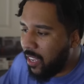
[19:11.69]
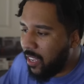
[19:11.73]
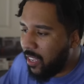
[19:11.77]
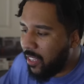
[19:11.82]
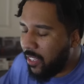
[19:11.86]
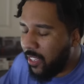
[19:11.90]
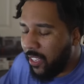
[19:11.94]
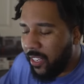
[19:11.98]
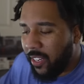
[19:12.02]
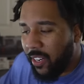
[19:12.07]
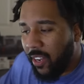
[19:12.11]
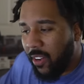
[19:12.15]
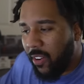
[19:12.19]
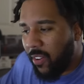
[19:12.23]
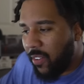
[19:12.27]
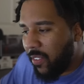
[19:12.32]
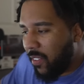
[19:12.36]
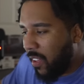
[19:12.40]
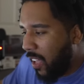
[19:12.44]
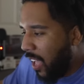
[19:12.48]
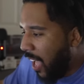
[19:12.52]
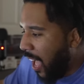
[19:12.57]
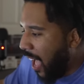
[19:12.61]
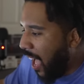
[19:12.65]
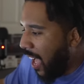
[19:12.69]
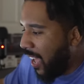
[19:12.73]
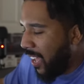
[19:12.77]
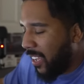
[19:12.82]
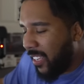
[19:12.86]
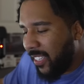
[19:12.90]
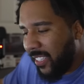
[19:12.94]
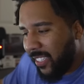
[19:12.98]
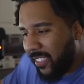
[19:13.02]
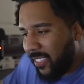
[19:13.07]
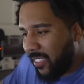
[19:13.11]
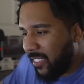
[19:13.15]
You know,
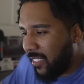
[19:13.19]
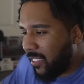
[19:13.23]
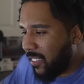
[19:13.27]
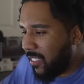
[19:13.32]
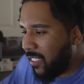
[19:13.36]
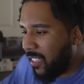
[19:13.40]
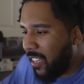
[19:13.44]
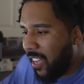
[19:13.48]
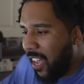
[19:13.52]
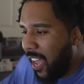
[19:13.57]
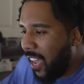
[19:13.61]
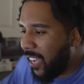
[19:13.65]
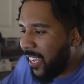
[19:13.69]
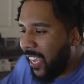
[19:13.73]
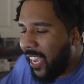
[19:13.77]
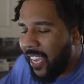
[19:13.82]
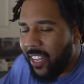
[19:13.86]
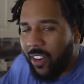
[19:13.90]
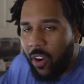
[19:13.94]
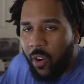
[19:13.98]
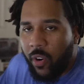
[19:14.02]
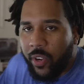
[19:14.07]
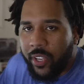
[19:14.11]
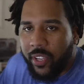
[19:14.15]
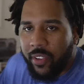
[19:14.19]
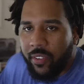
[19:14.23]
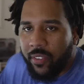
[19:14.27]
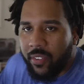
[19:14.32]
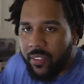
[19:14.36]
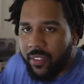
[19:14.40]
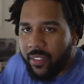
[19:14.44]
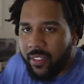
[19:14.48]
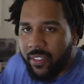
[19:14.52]
I can't argue.